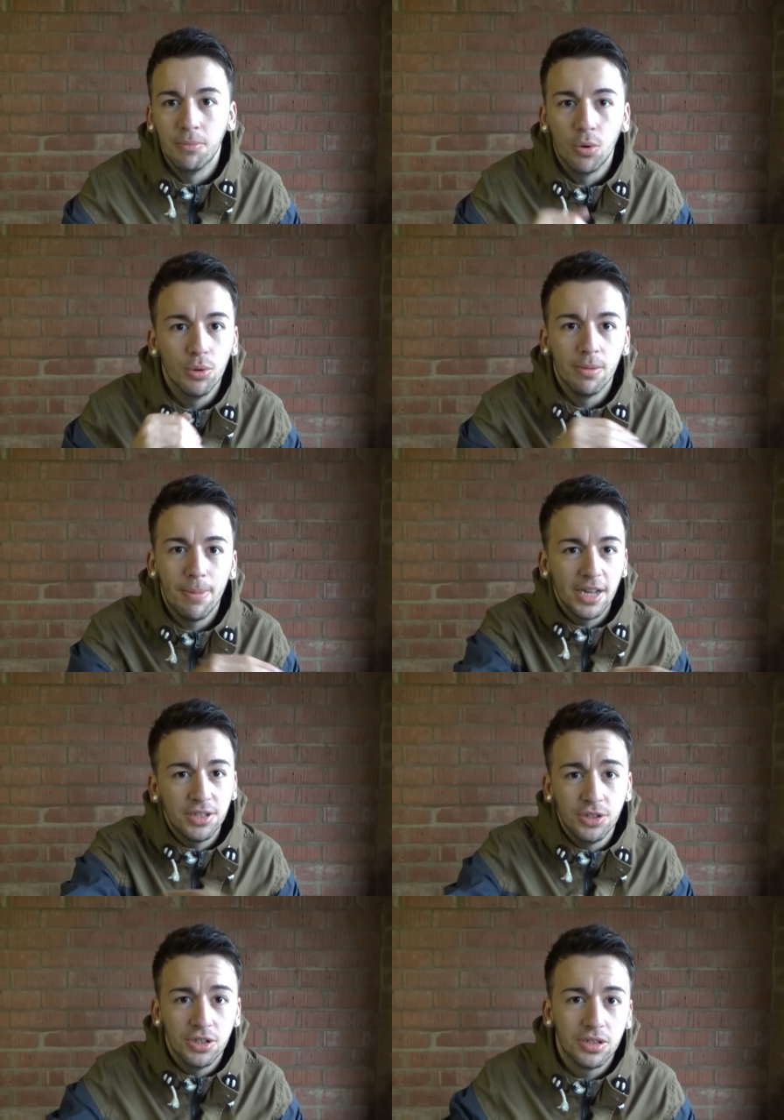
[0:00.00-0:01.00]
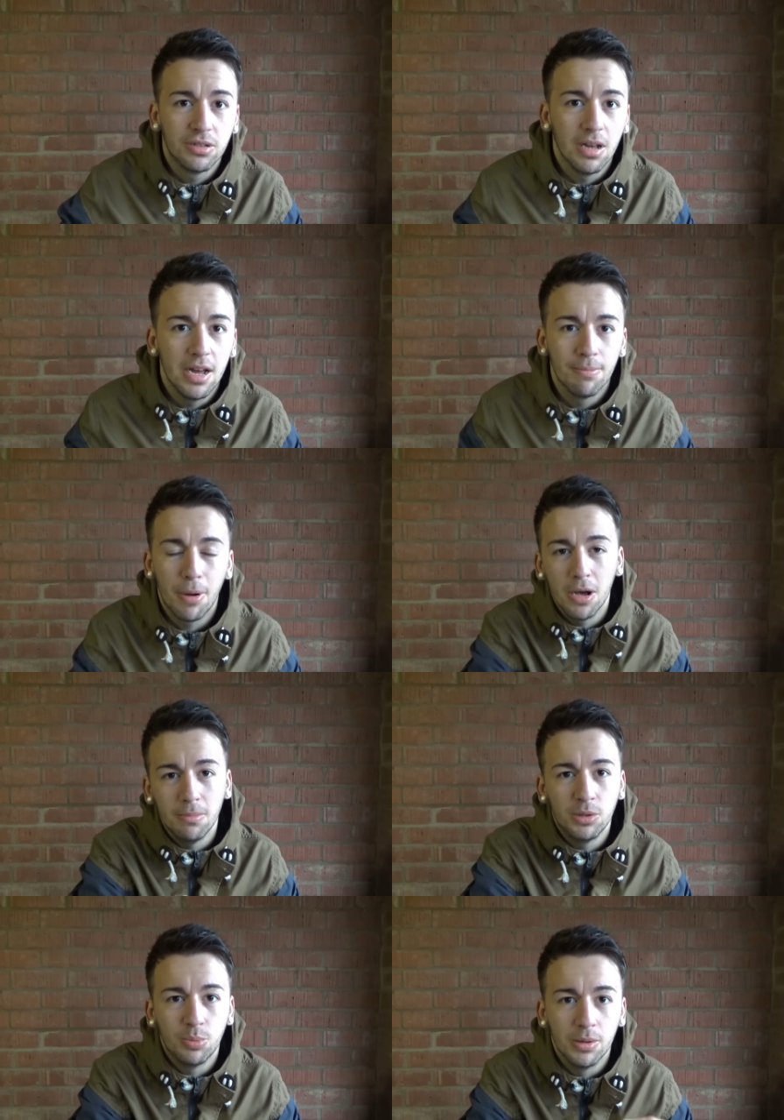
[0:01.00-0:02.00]
all the passages and
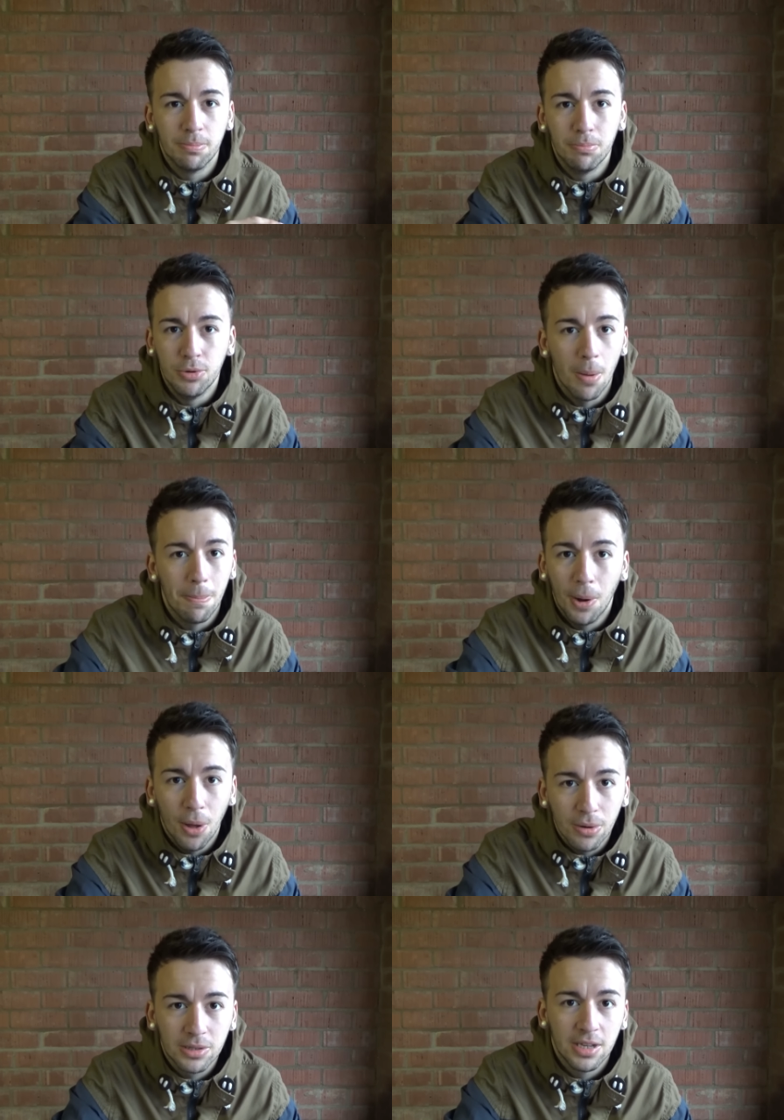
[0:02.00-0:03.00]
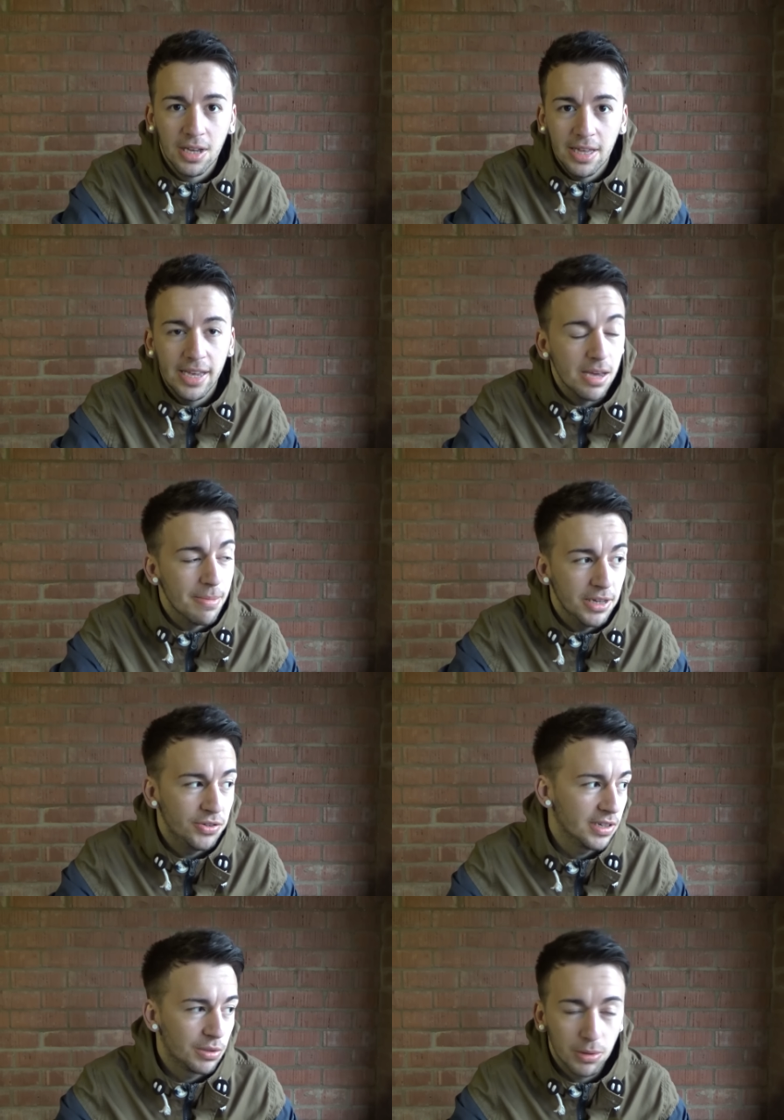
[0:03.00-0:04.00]
pipes were not blocked, heating
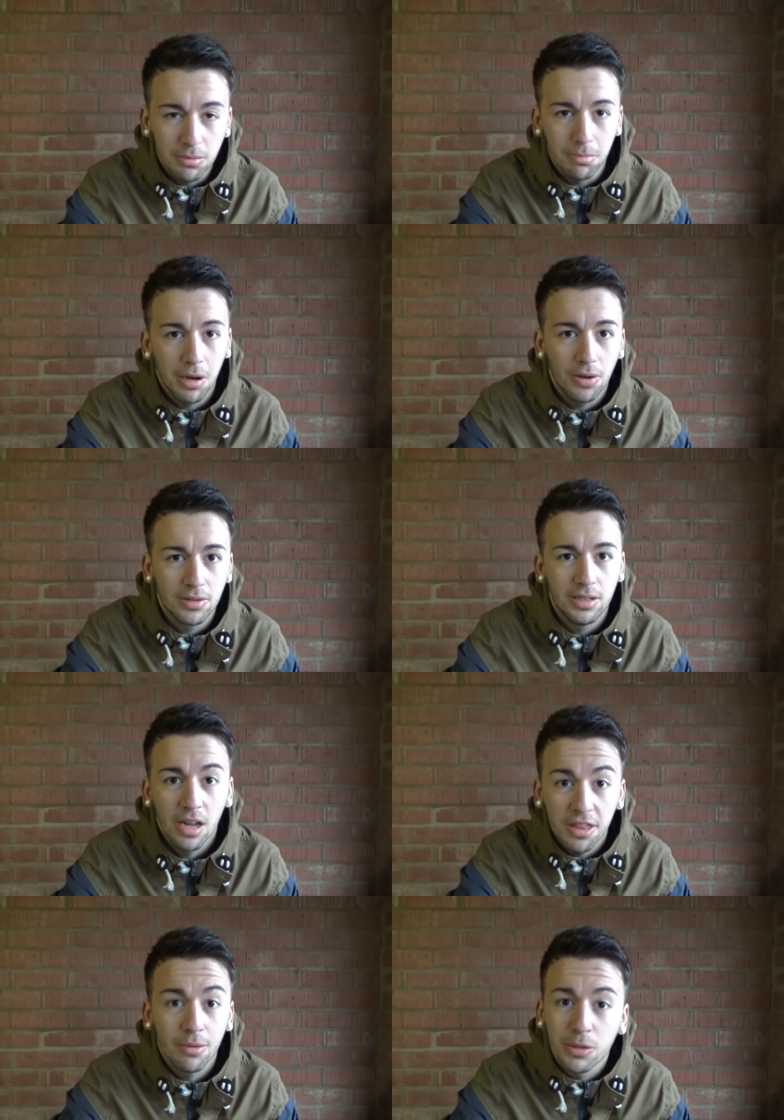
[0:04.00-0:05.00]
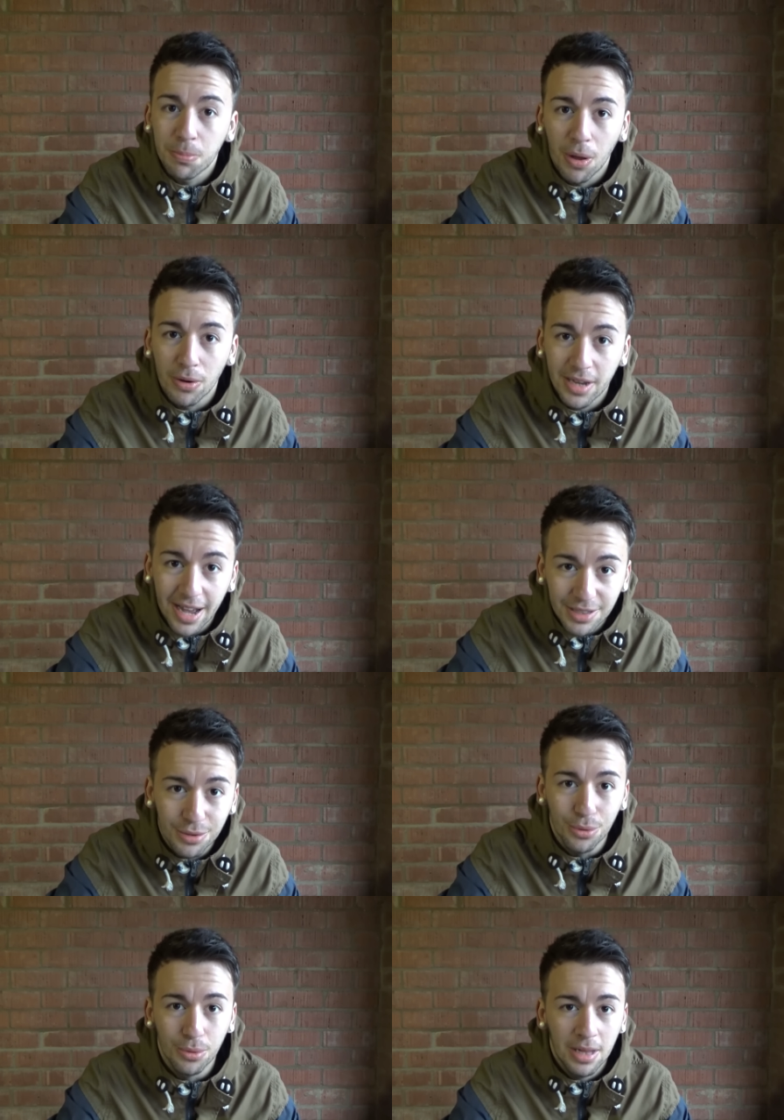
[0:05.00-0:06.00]
matrix wasn't blocked, nothing was blocked at
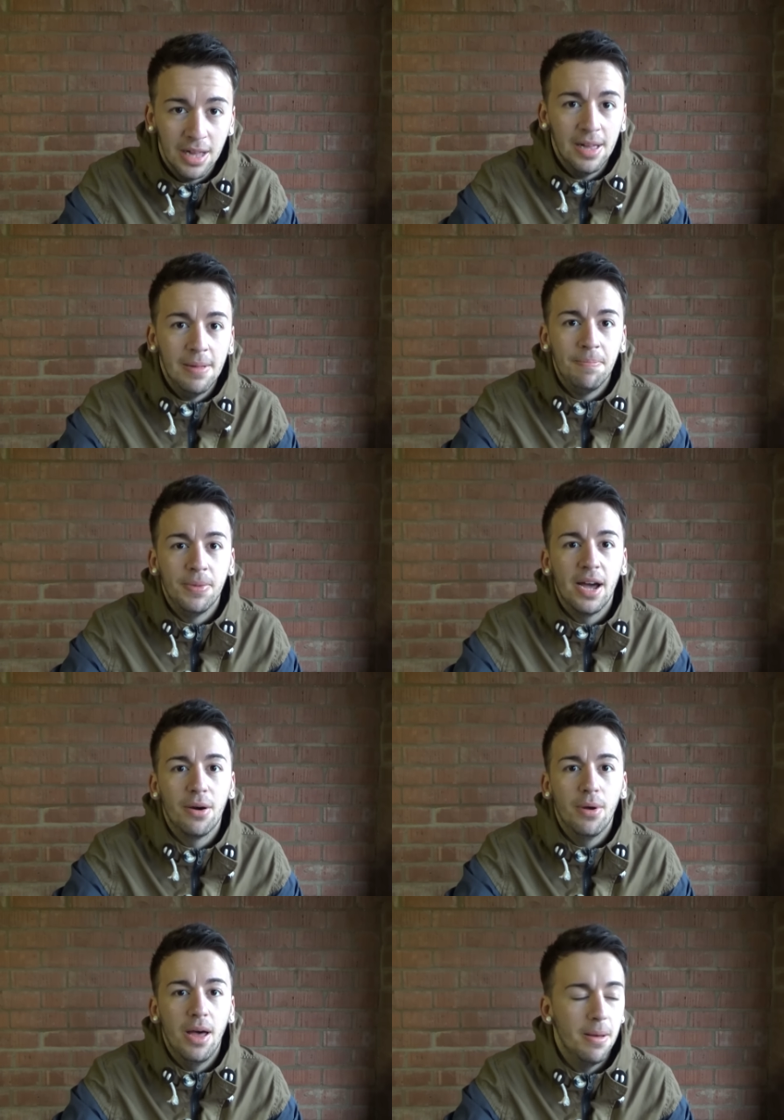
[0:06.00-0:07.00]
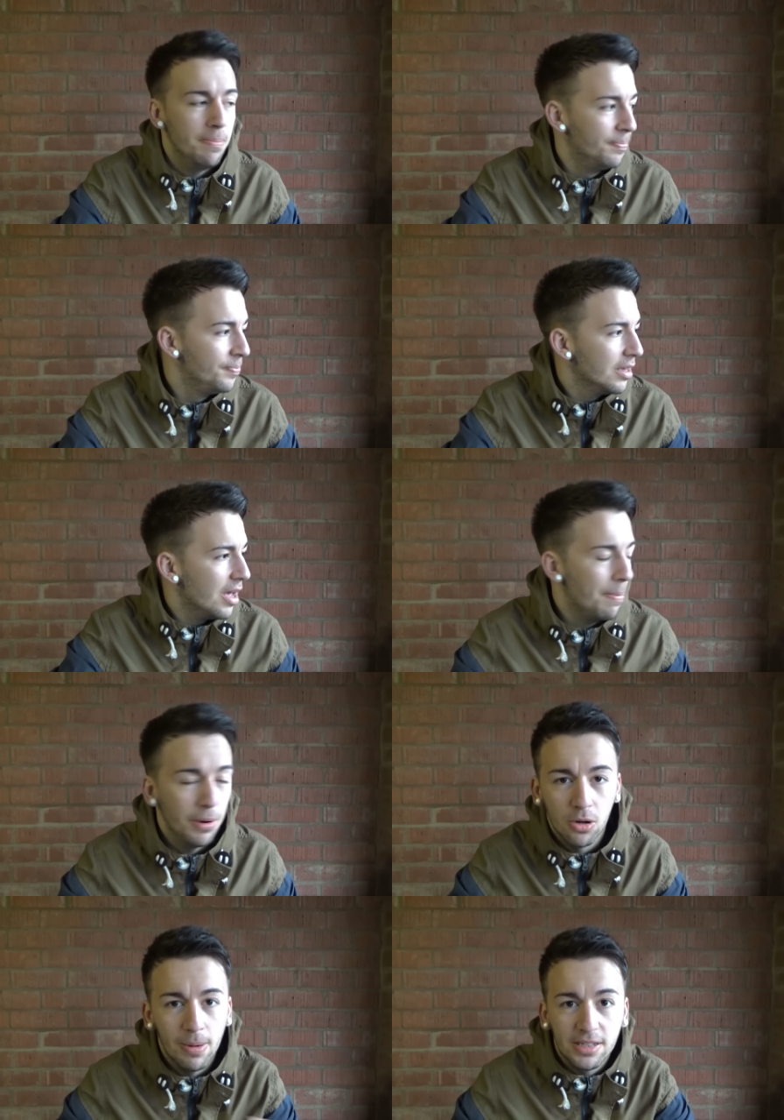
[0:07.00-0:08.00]
all. Now, I
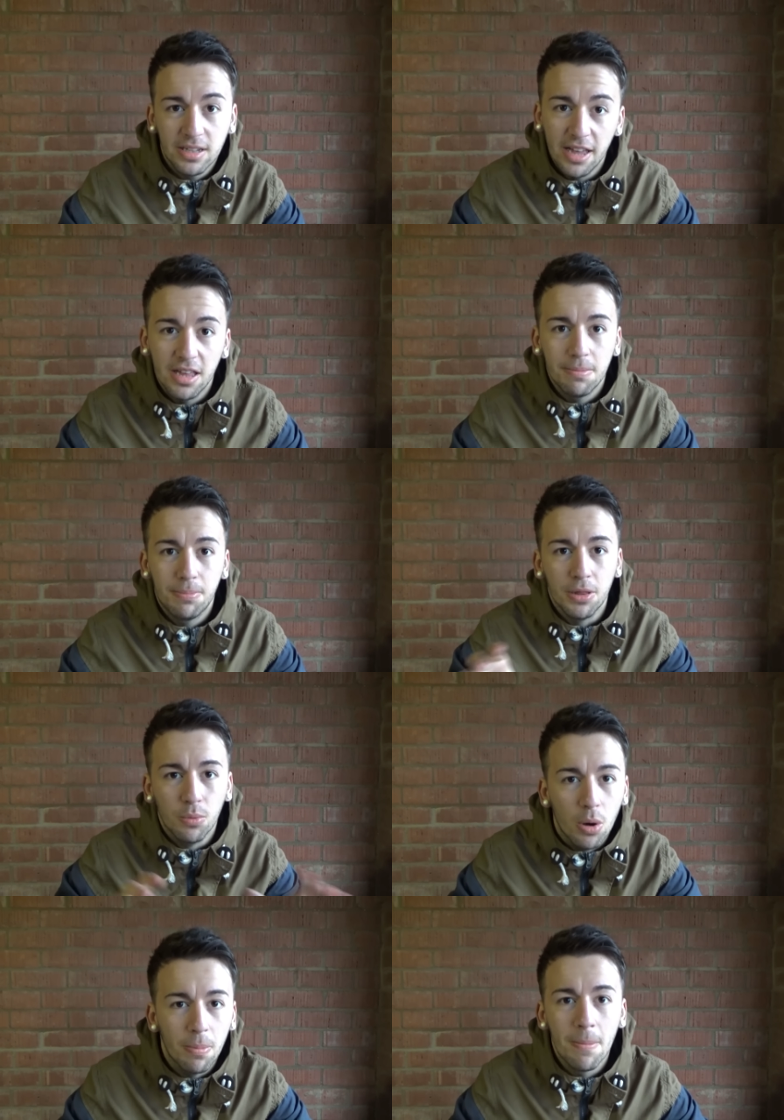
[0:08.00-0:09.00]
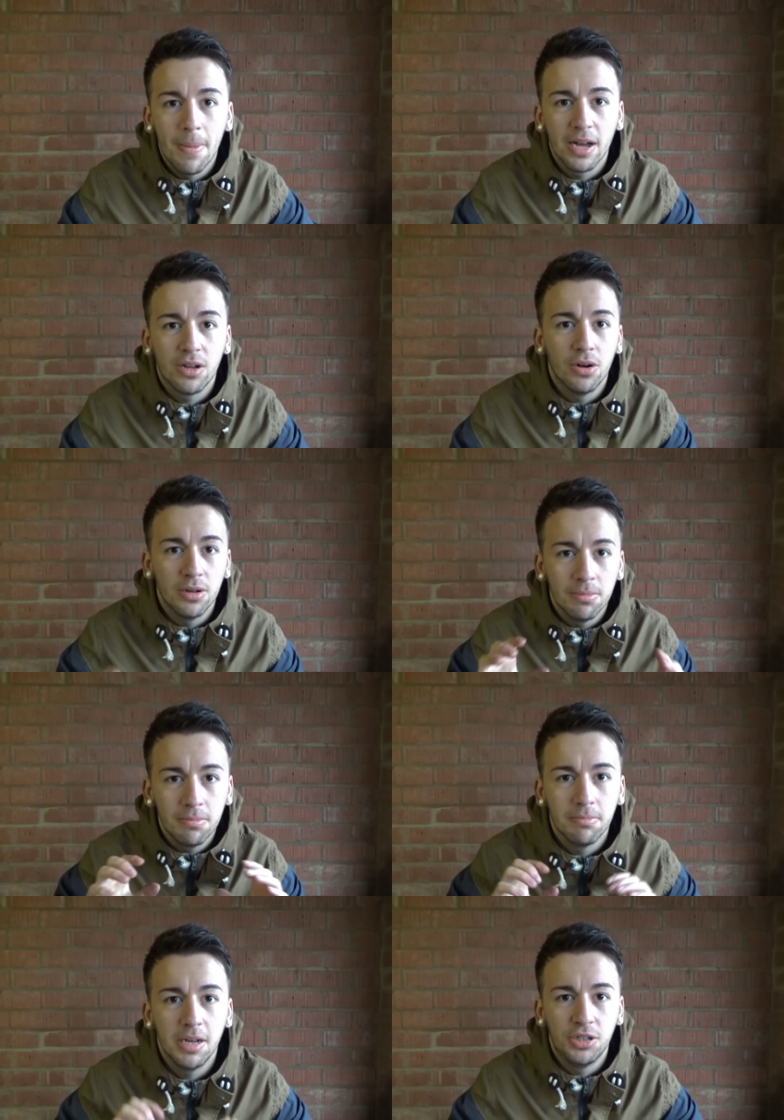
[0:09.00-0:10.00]
put it all back together, put the water pump back on,
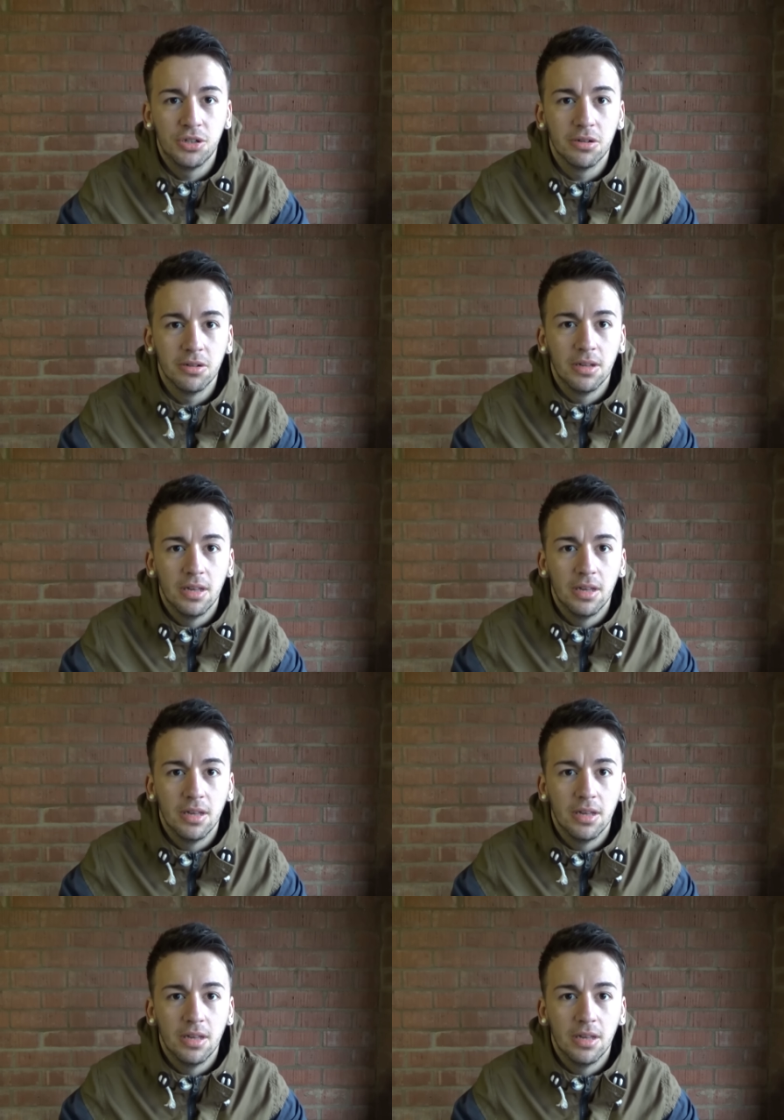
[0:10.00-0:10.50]
made sure